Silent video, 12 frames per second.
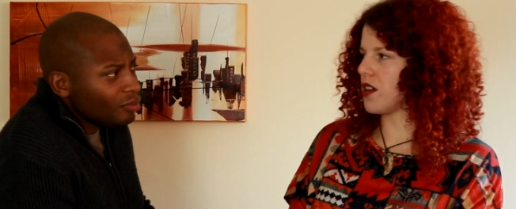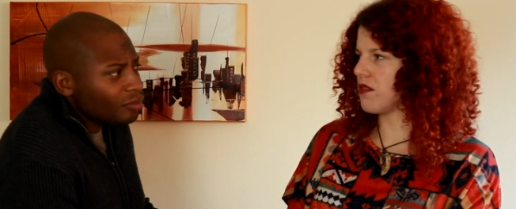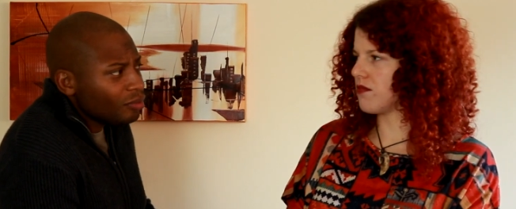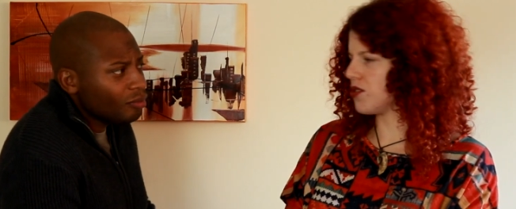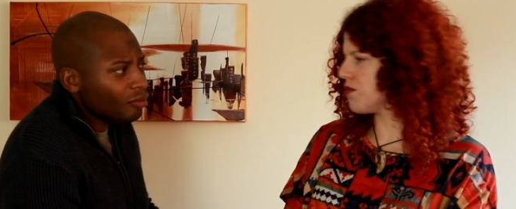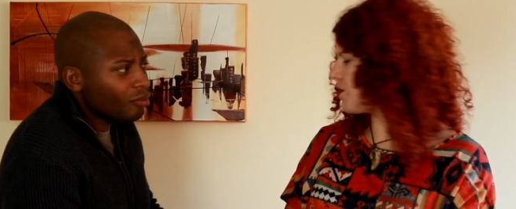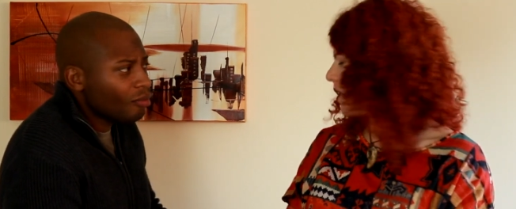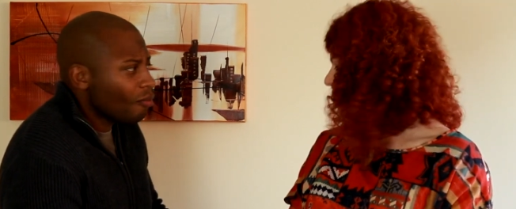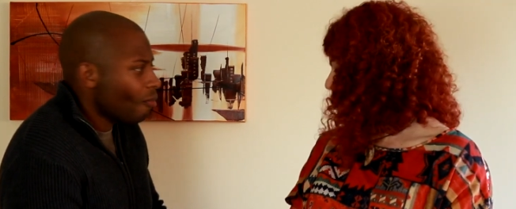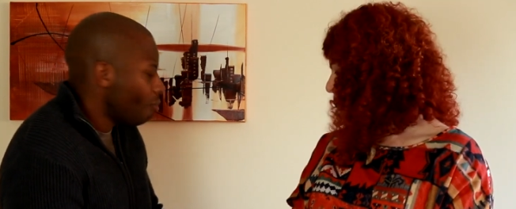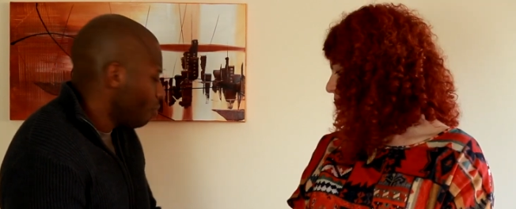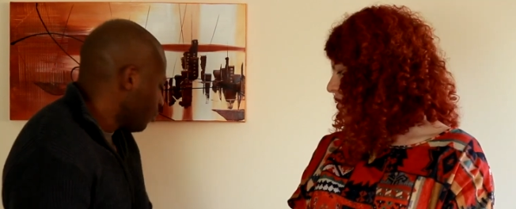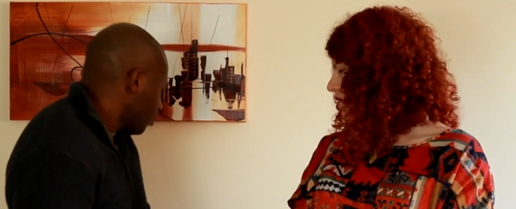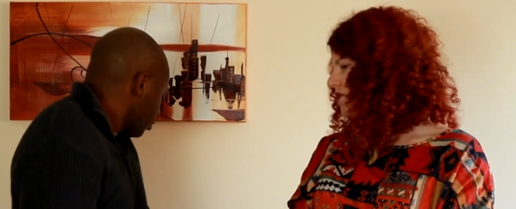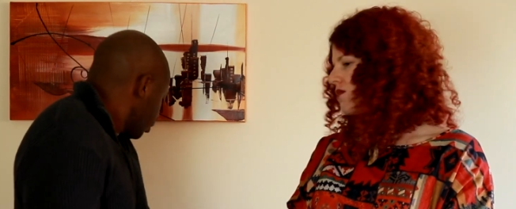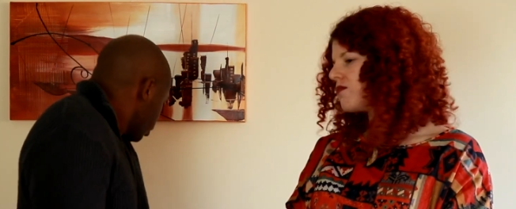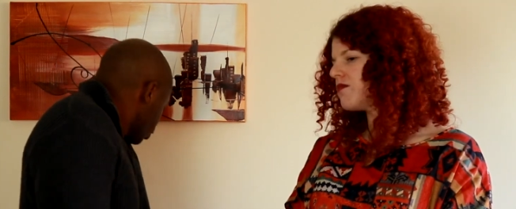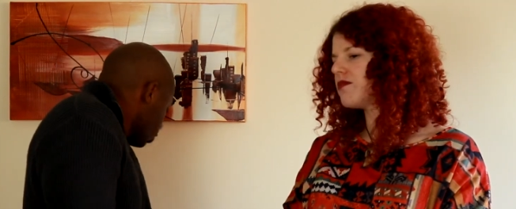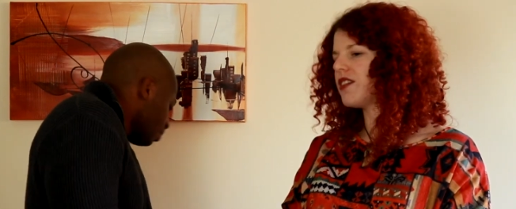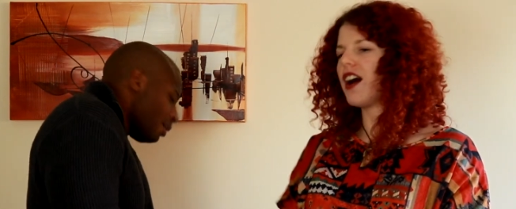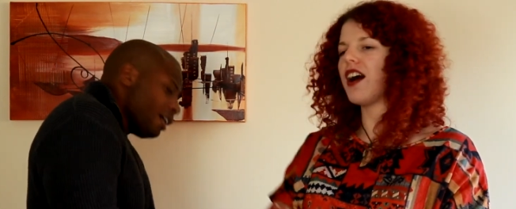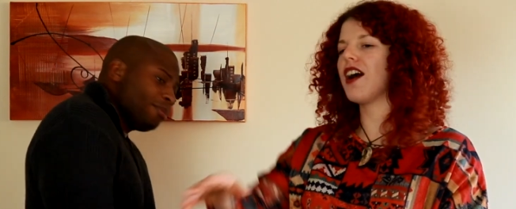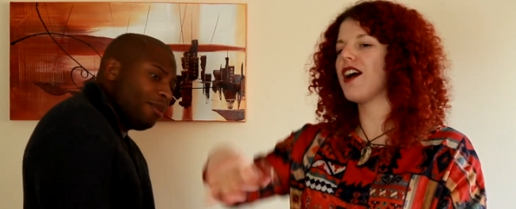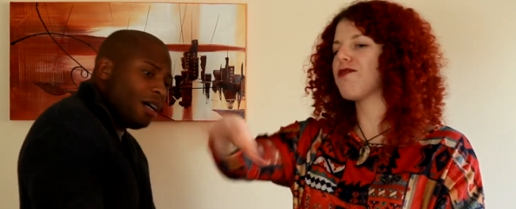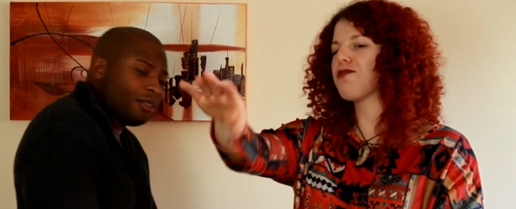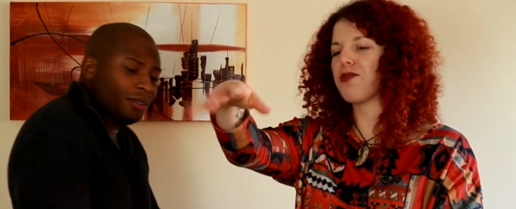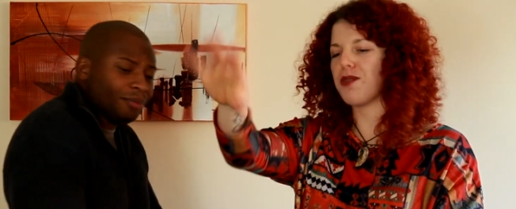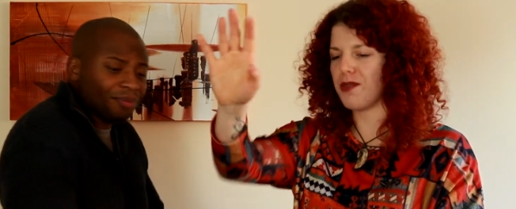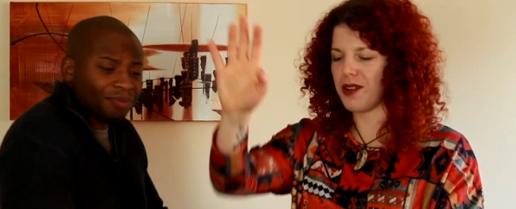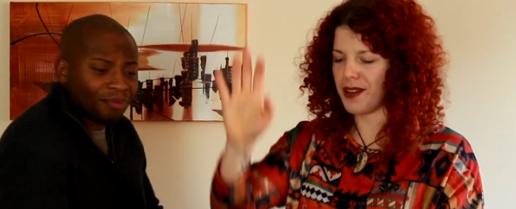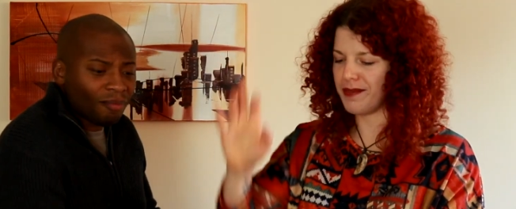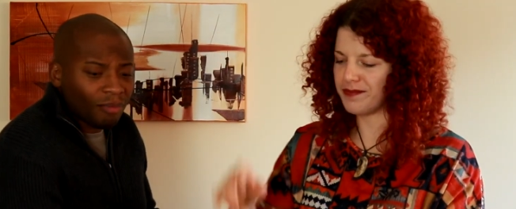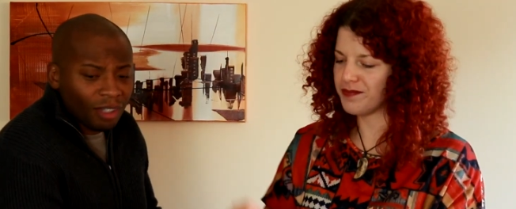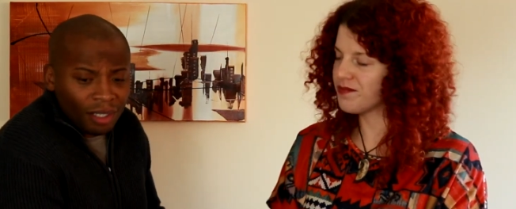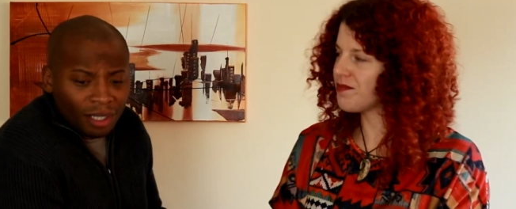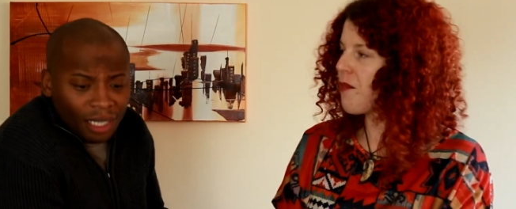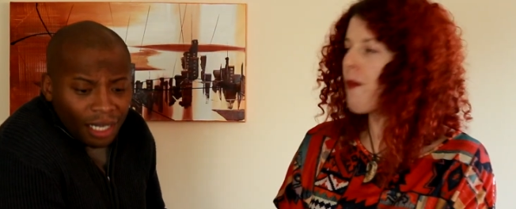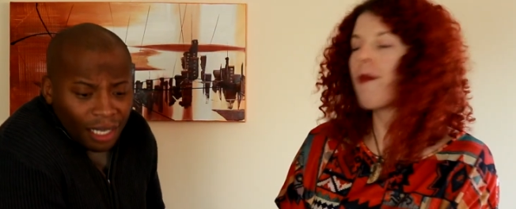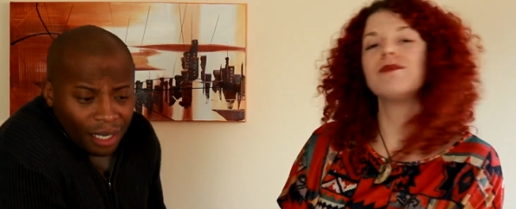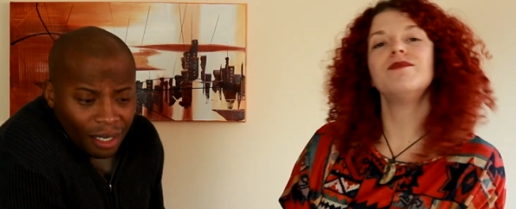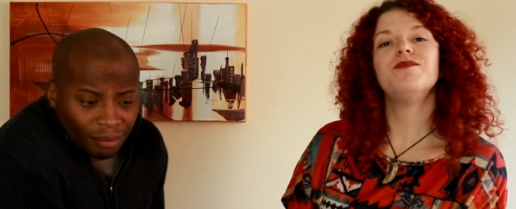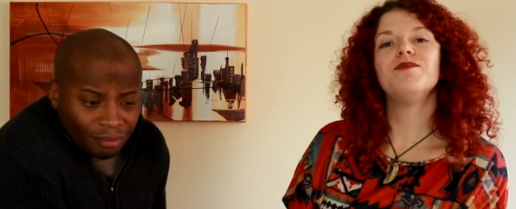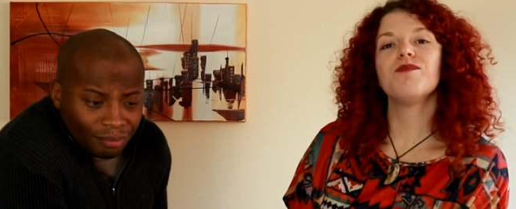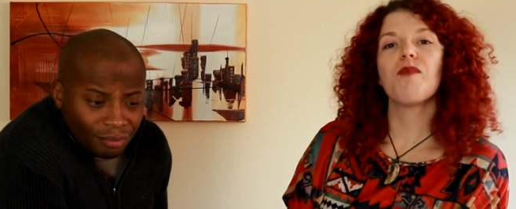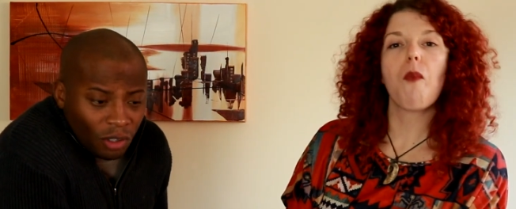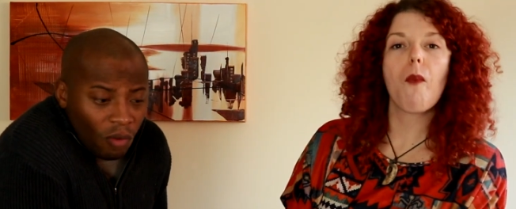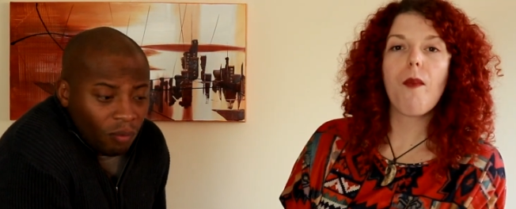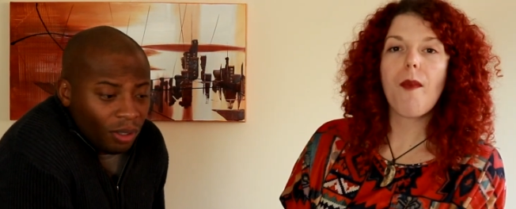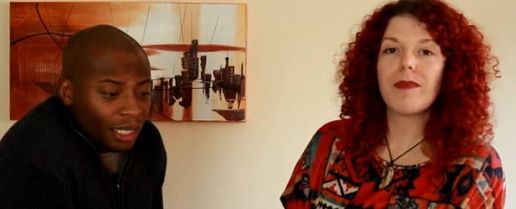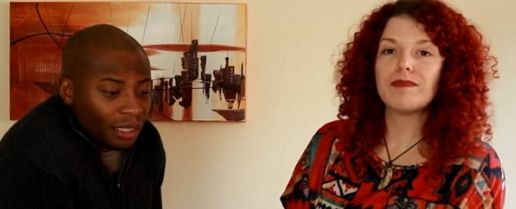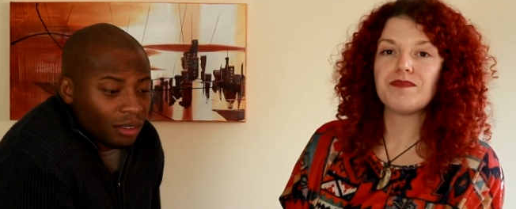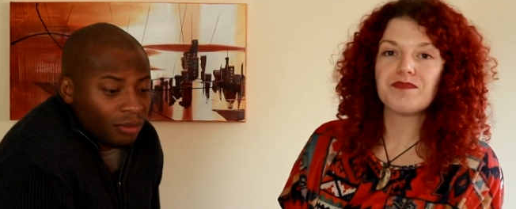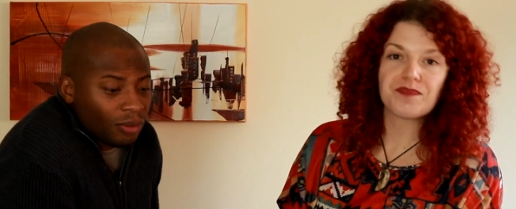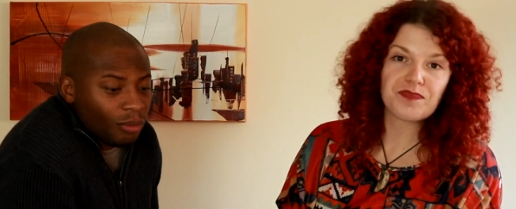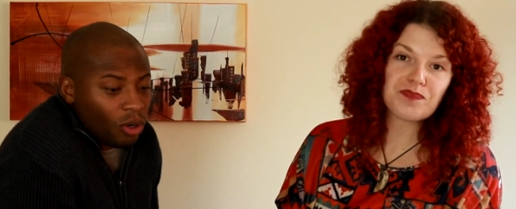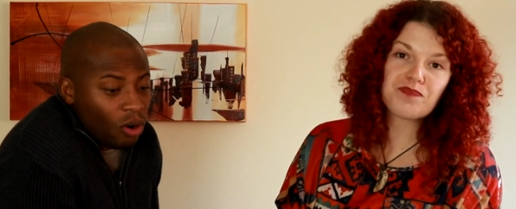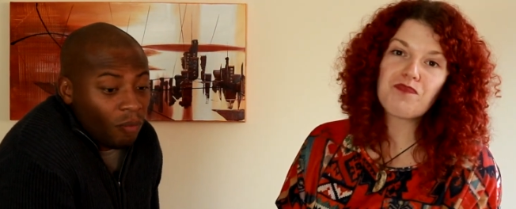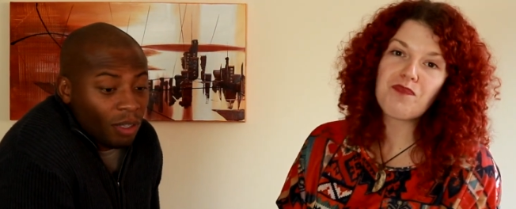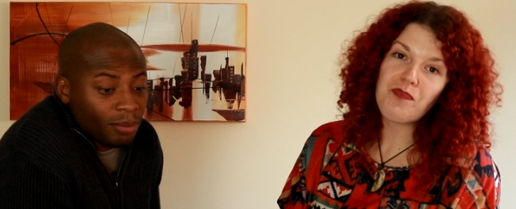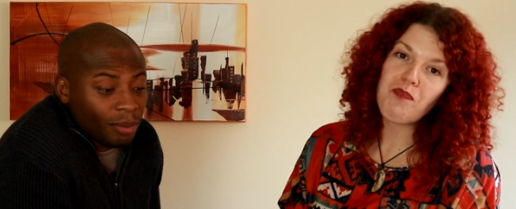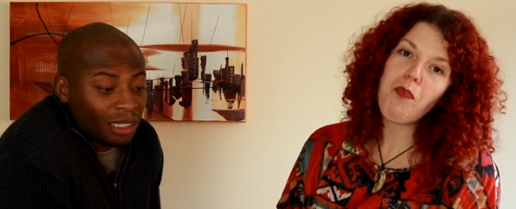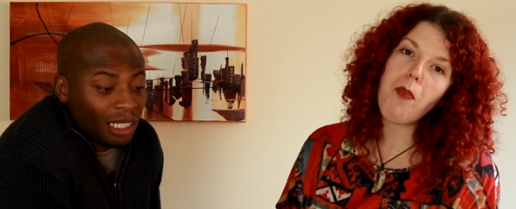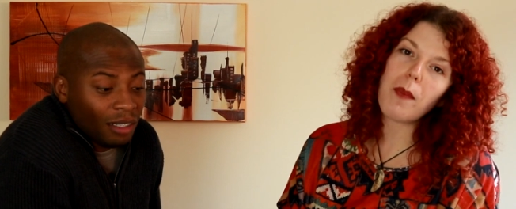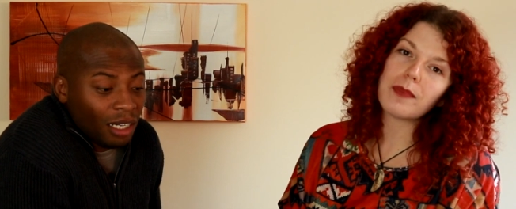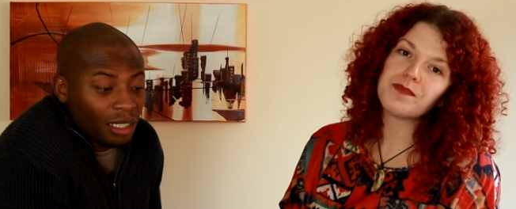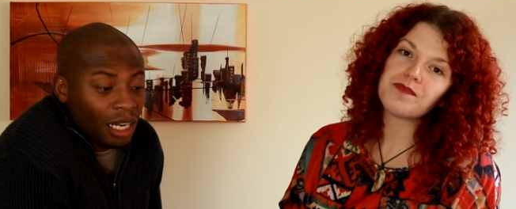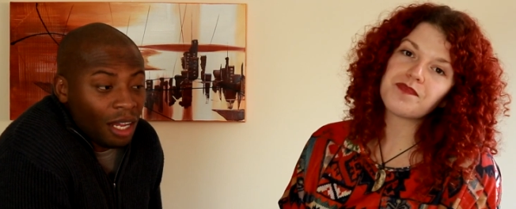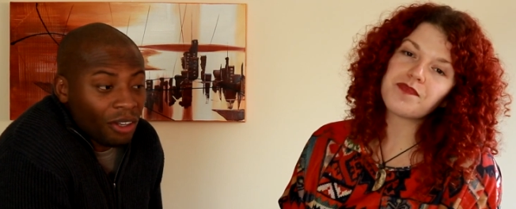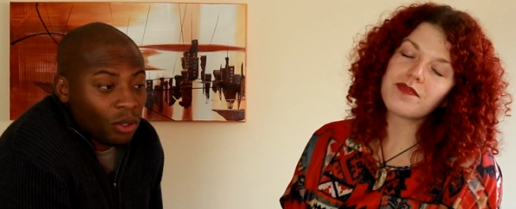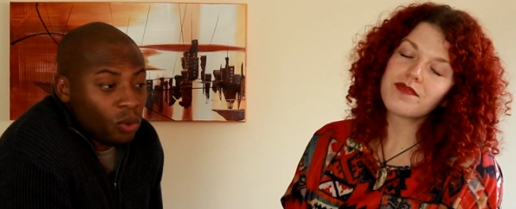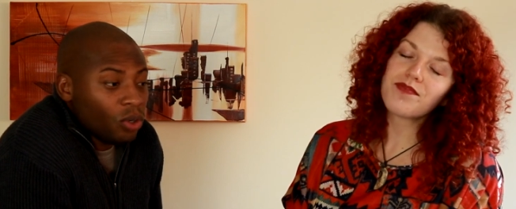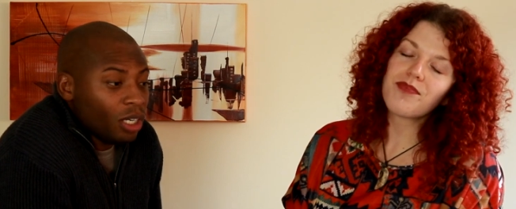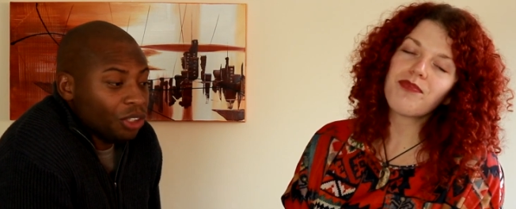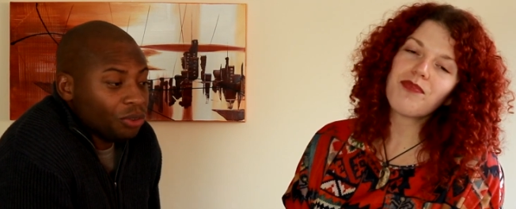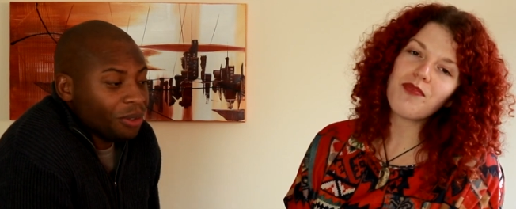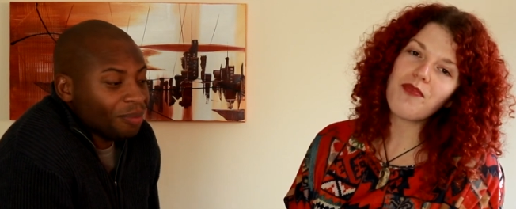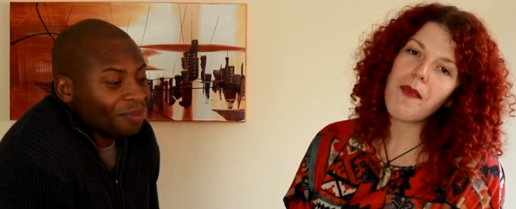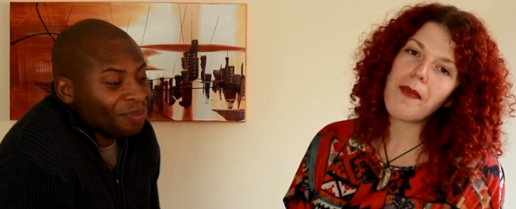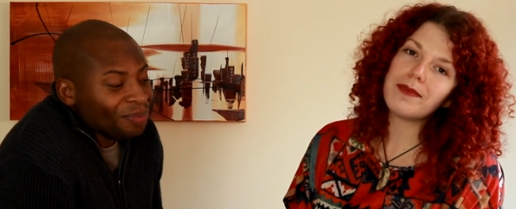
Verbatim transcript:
Speaker 1: yeah, surprise box.
Speaker 2: Surprise box. Um, hopefully it's well. Hopefully it's from another cool country